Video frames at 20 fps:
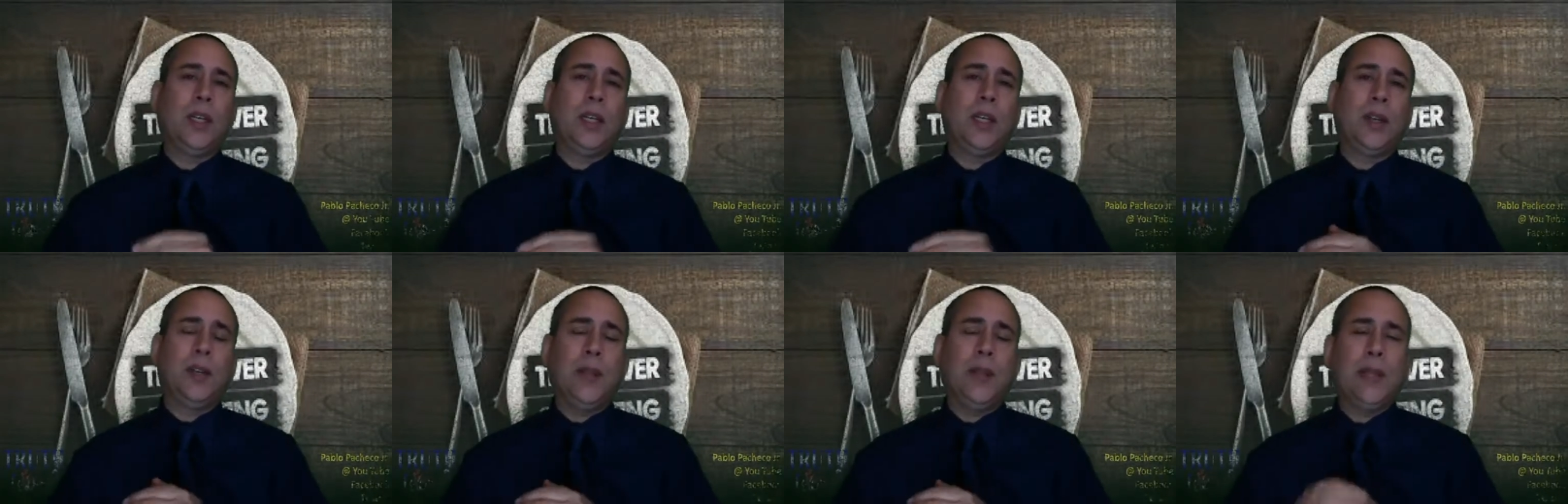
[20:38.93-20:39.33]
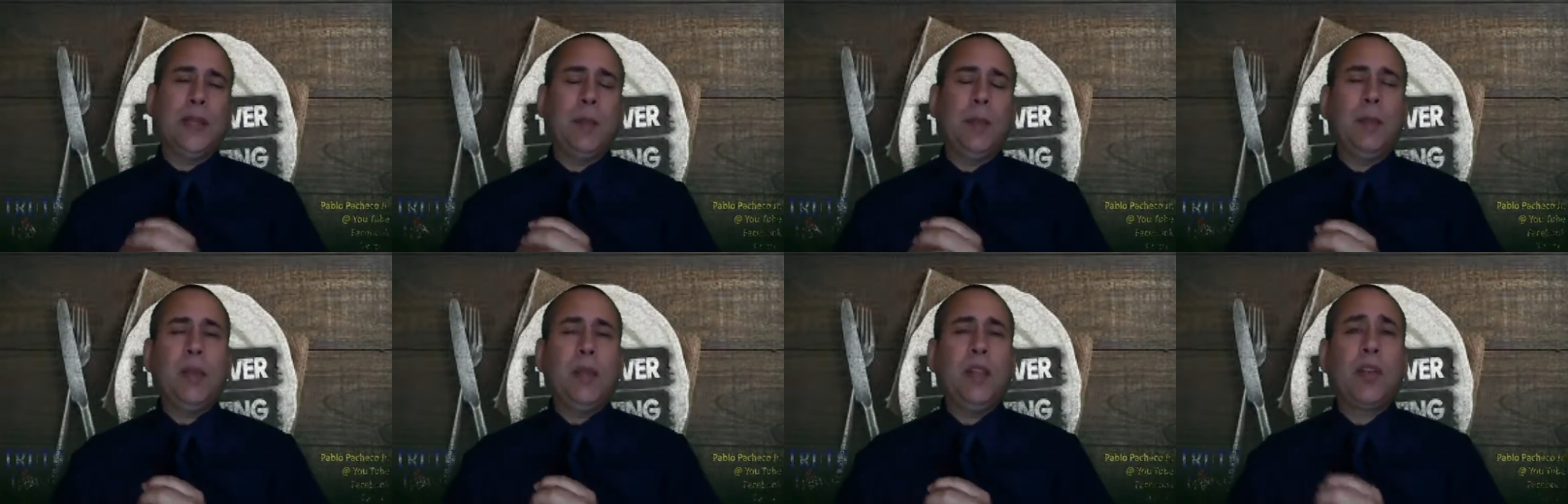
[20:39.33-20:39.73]
let
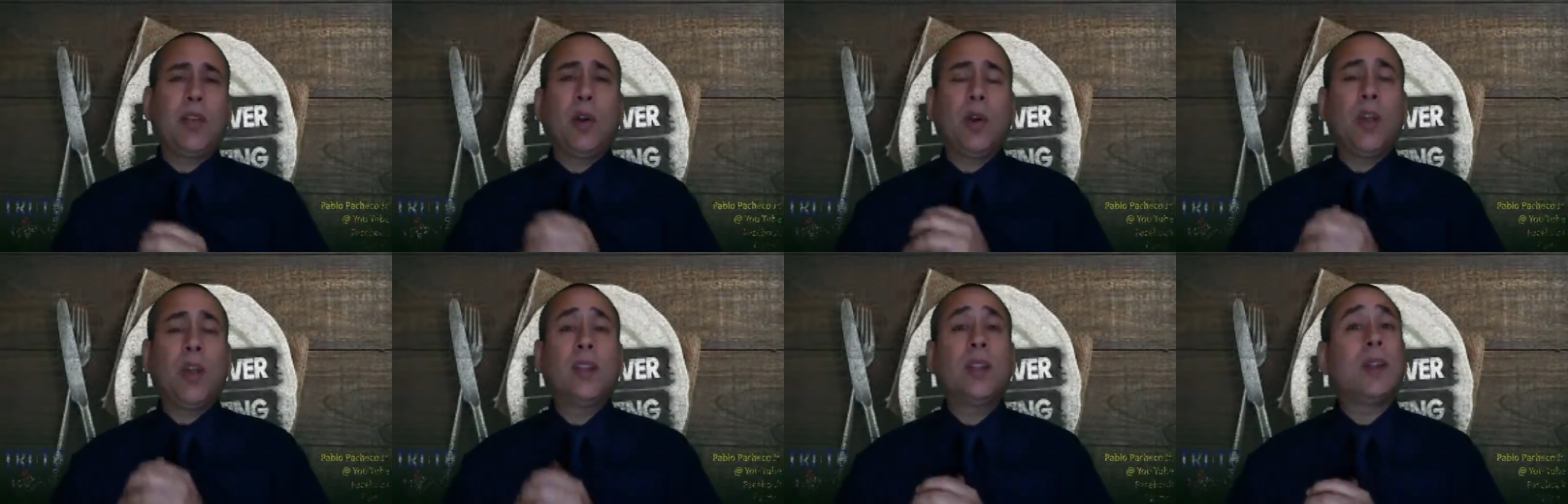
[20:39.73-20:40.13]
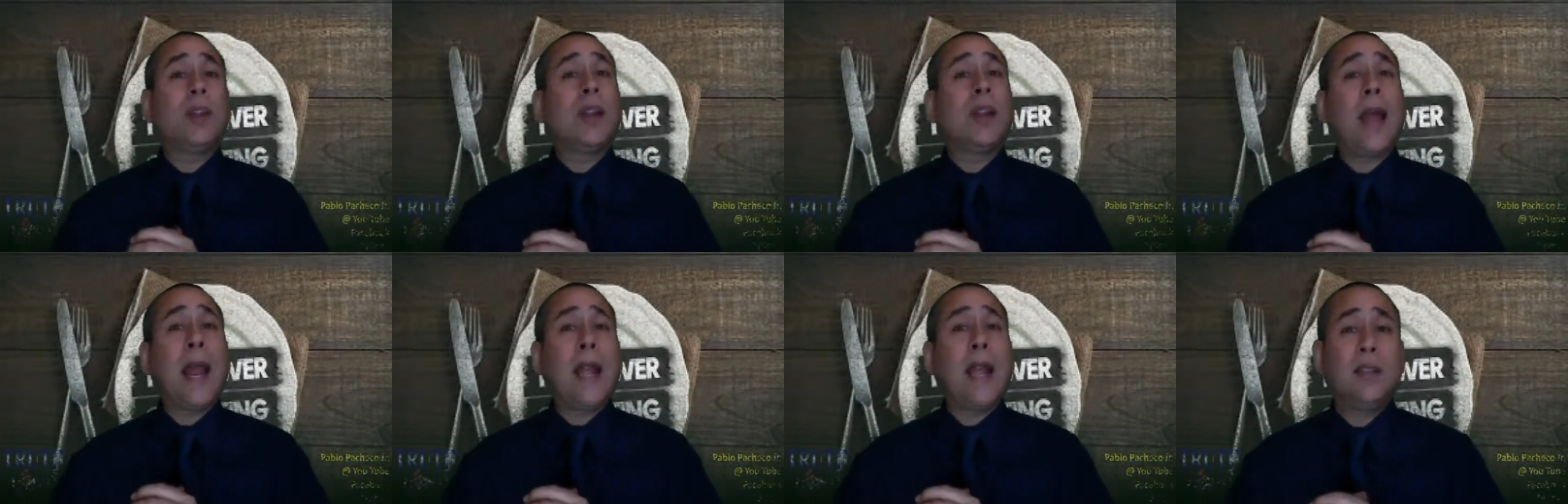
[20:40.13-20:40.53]
them be thrown into the
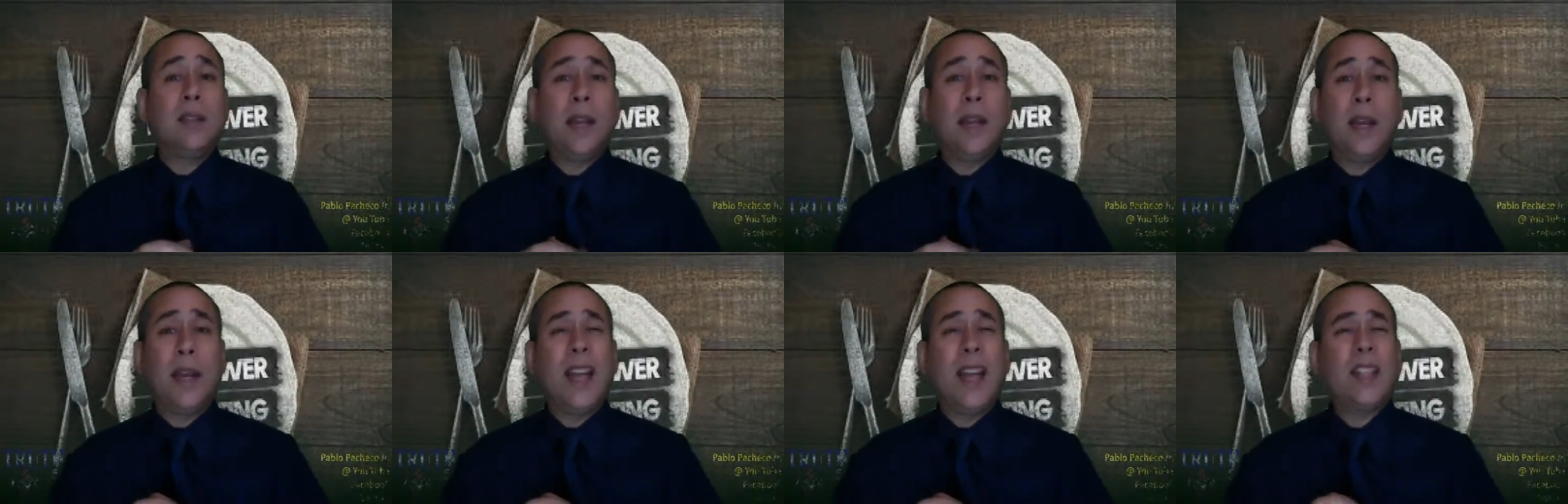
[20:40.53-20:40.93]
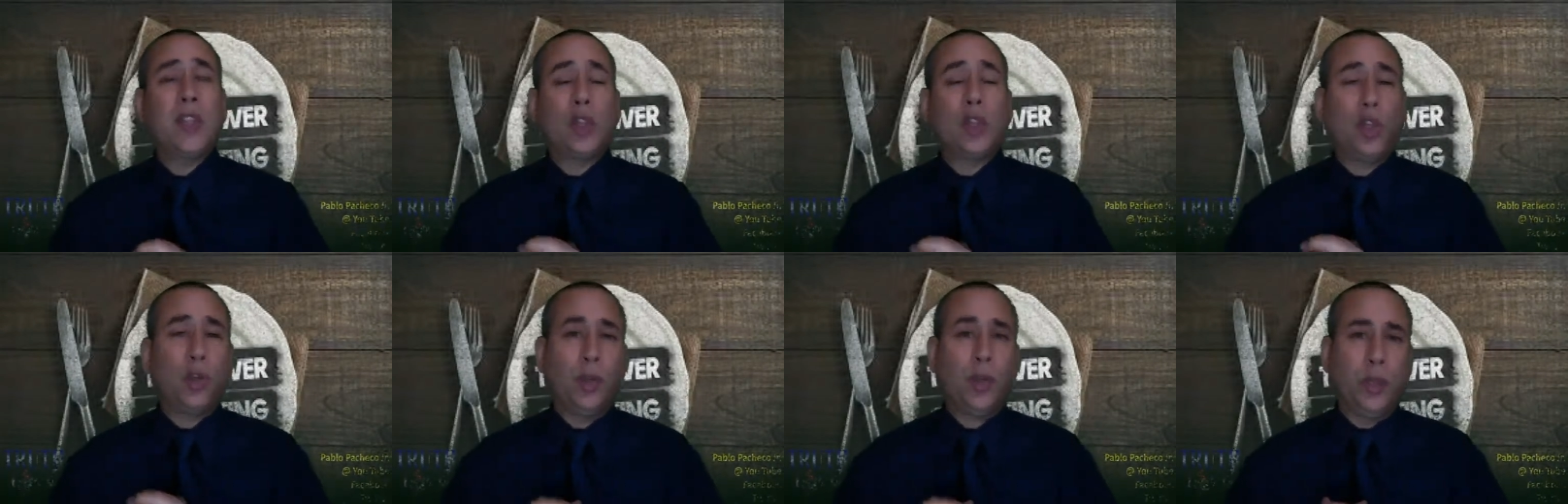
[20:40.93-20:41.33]
lion's den and
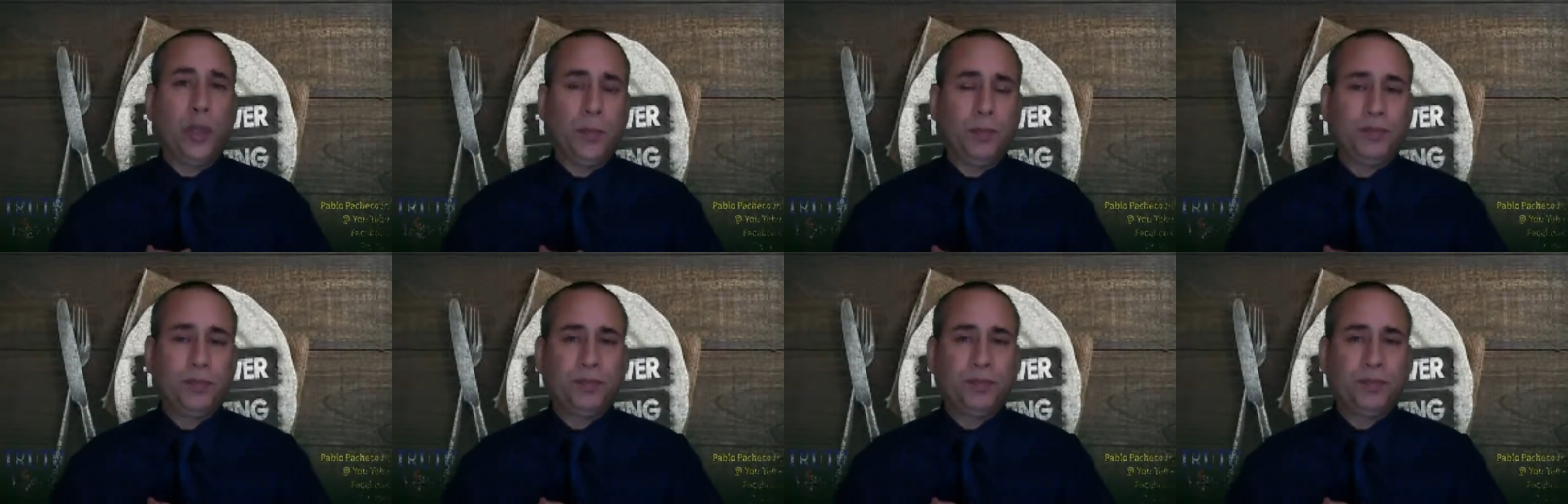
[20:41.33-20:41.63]
executed.